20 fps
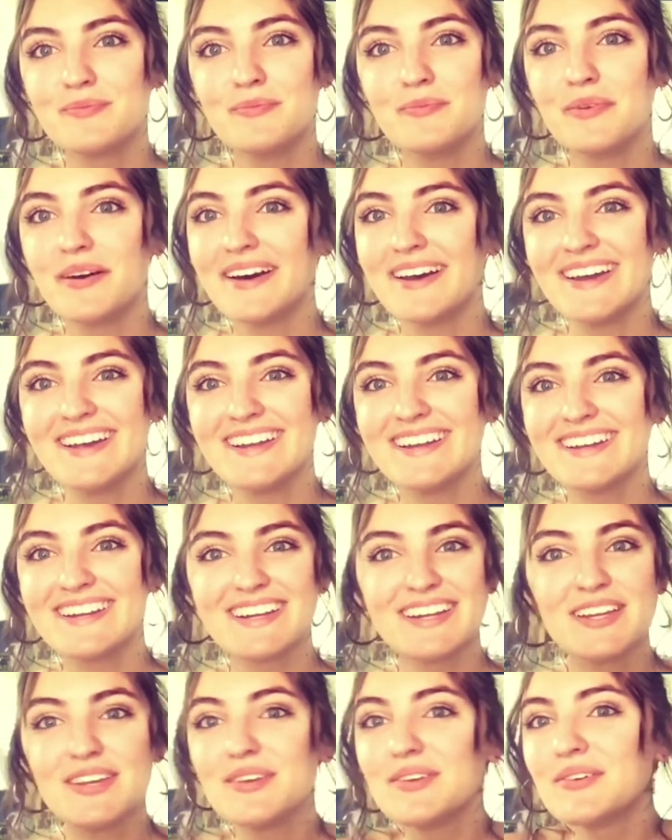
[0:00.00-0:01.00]
But
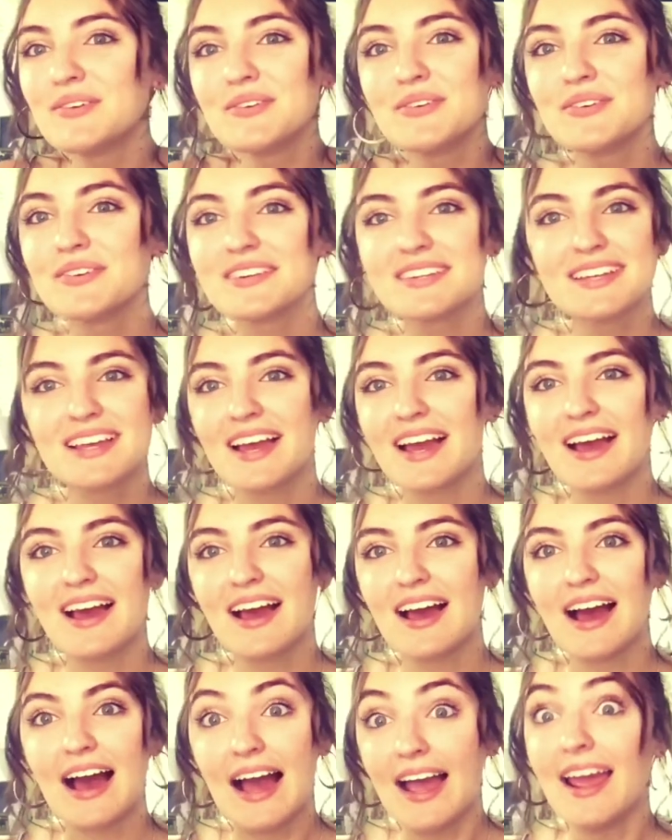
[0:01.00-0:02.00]

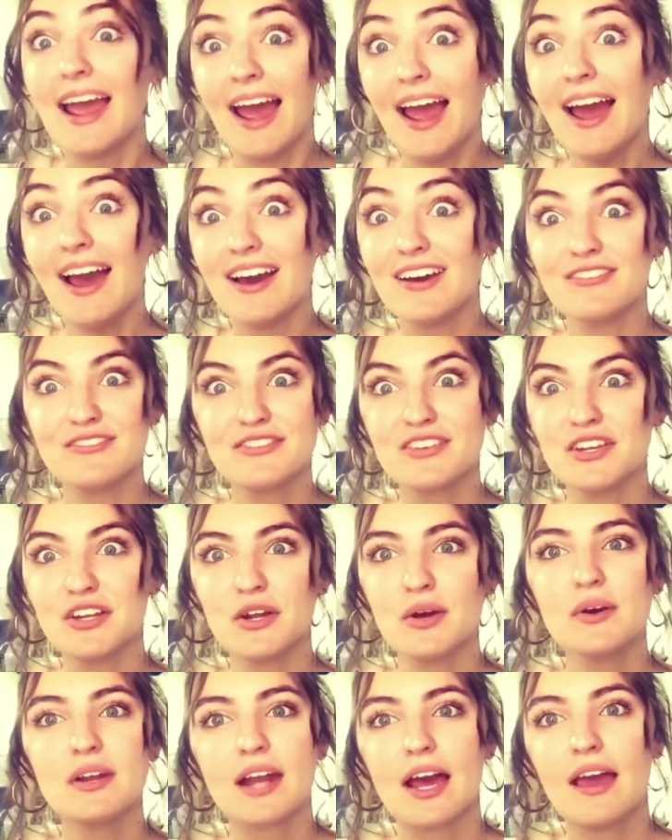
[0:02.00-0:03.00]
I have, you
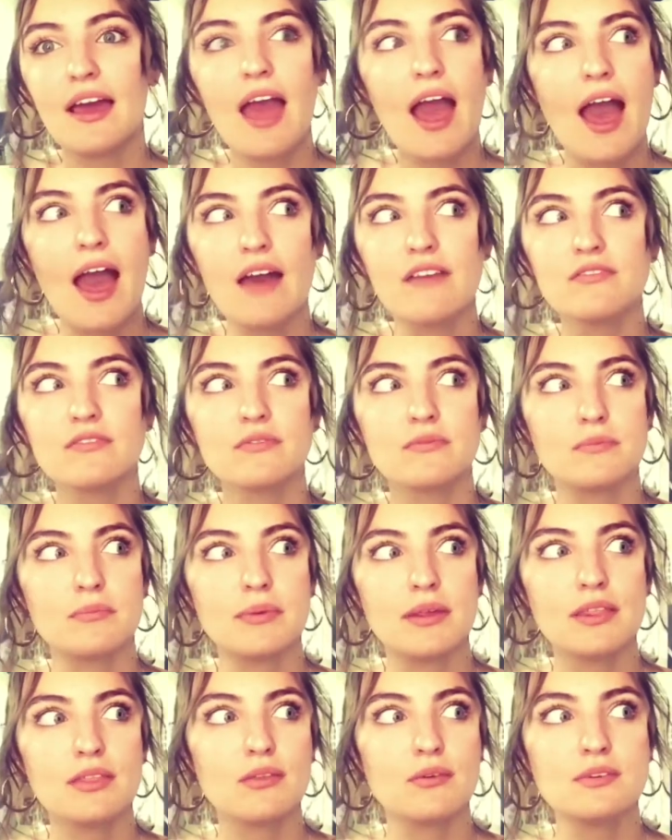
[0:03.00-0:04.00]
know, and I have
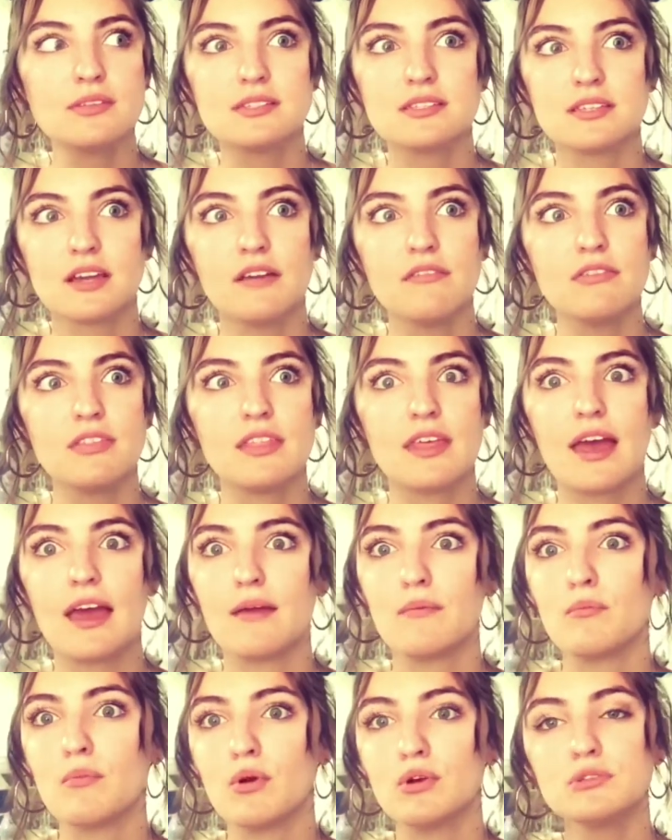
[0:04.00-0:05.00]
been through stuff
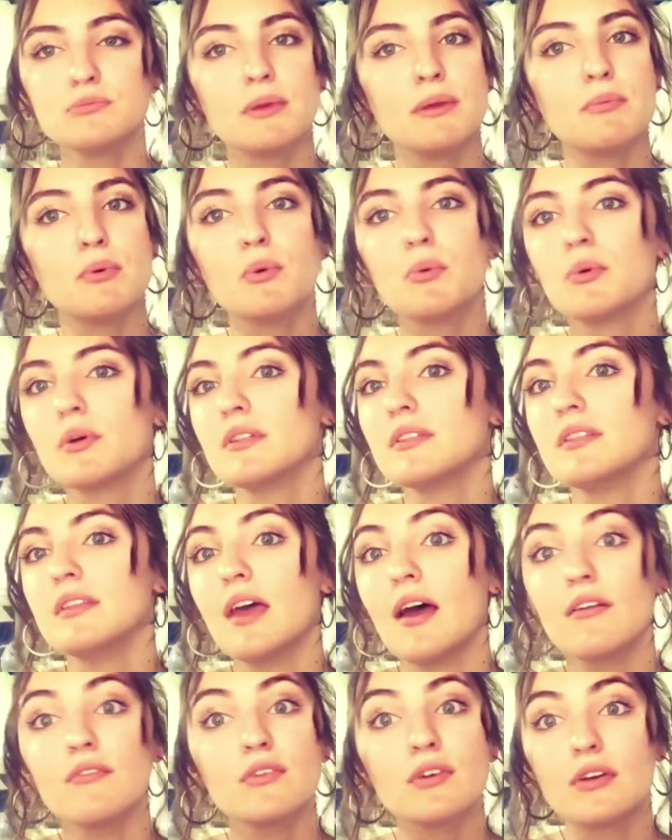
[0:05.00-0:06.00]
that most people will
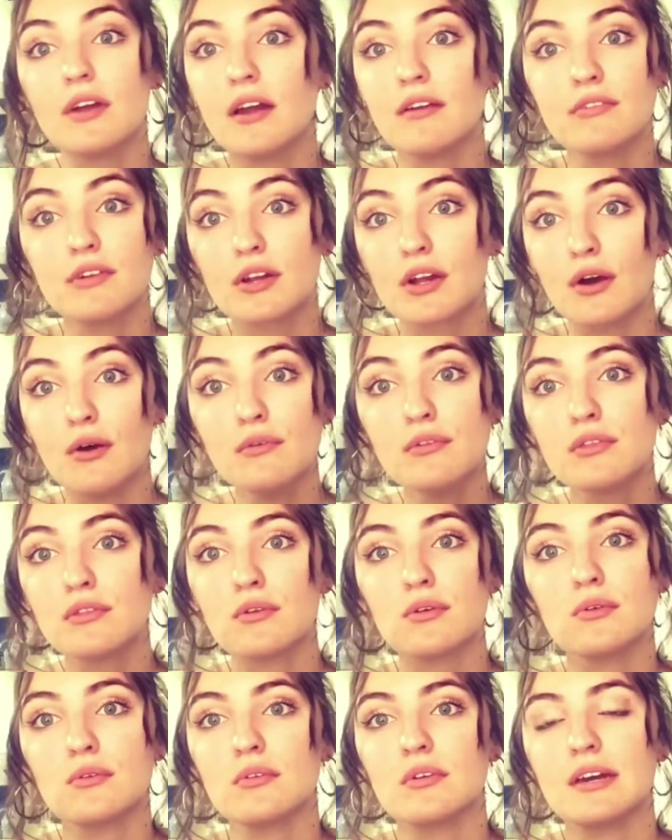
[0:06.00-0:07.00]
never ever go
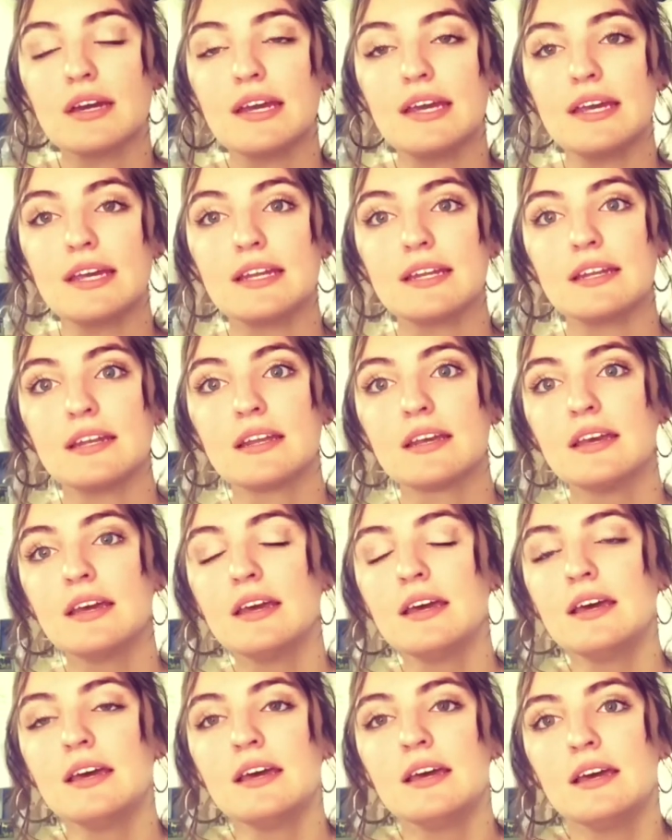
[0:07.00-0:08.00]
through. And
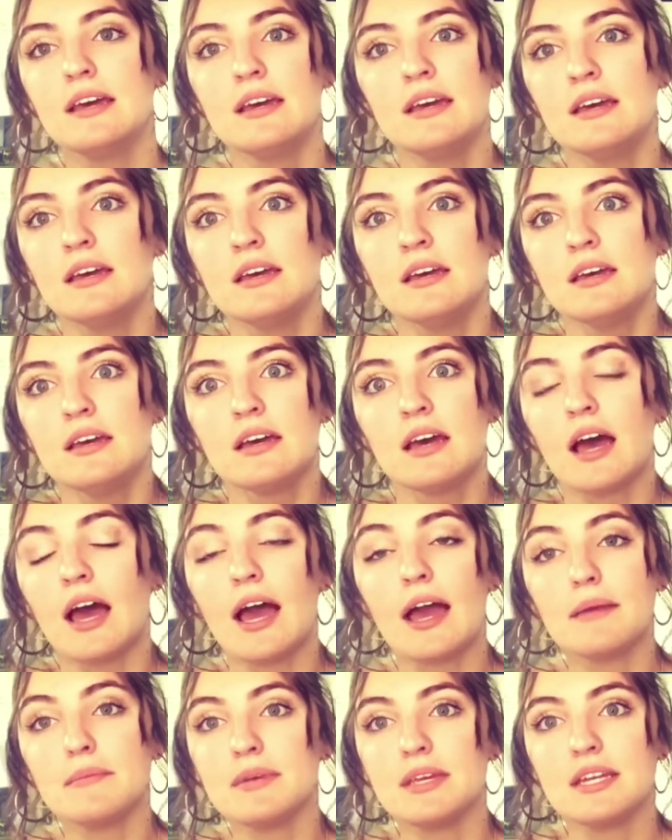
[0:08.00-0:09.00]

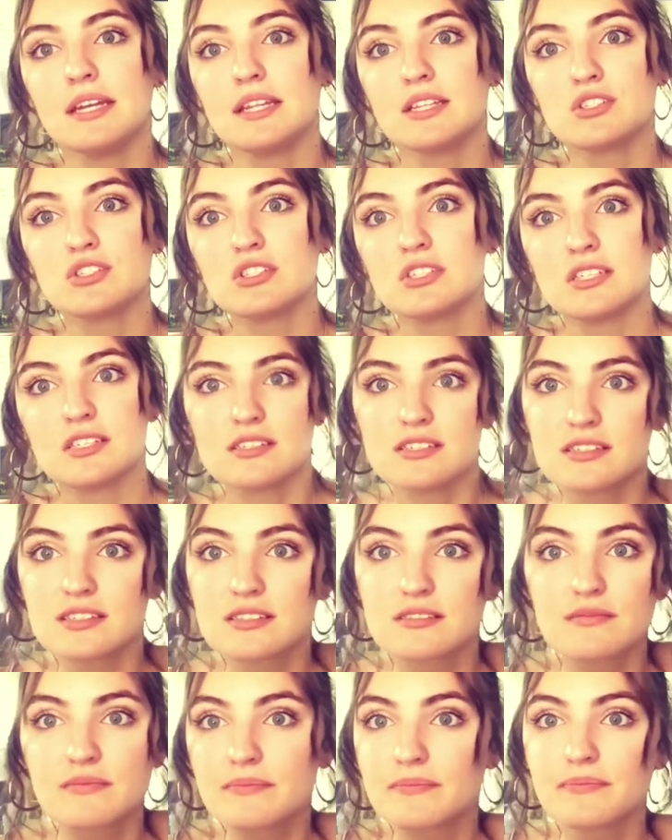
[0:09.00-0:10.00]
I mean,
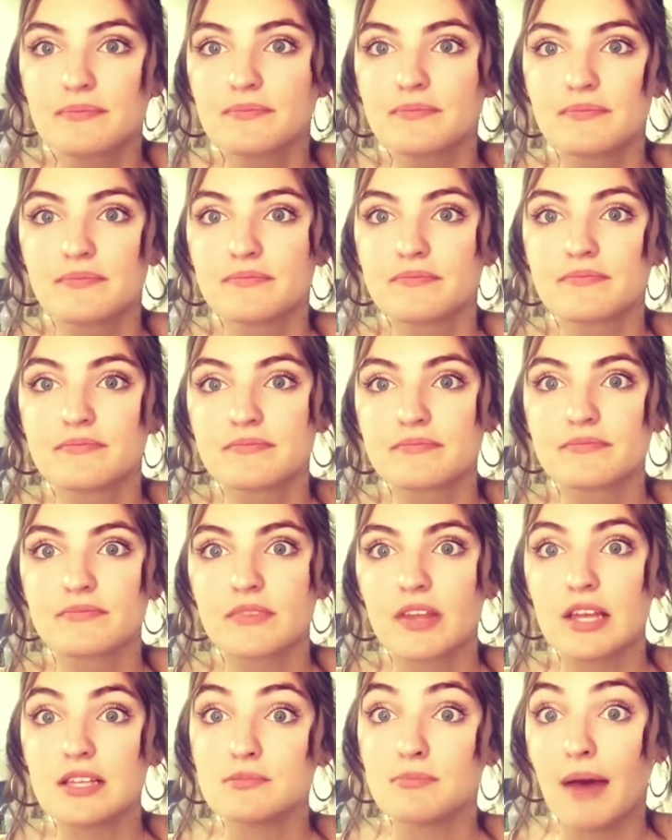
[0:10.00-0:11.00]
it's
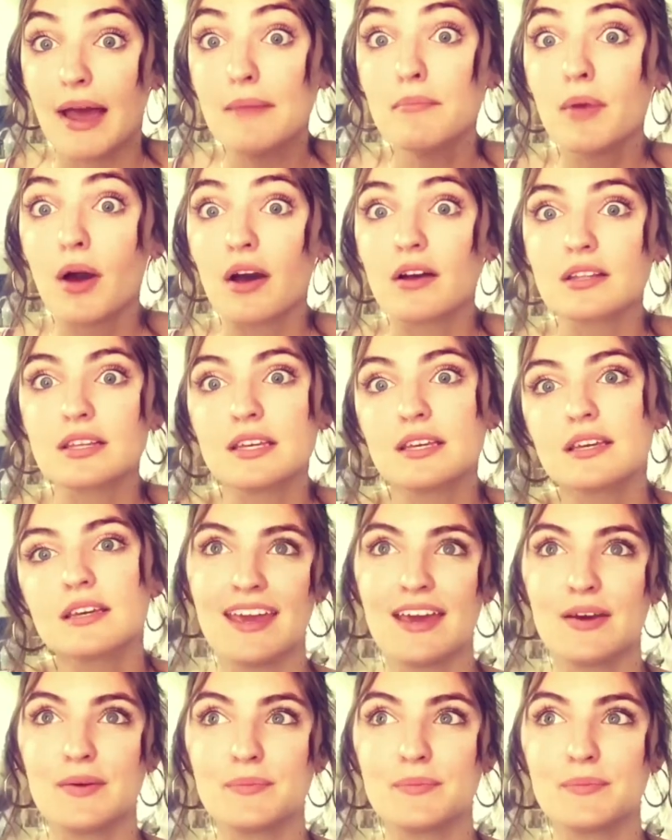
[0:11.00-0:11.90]
mind-boggling.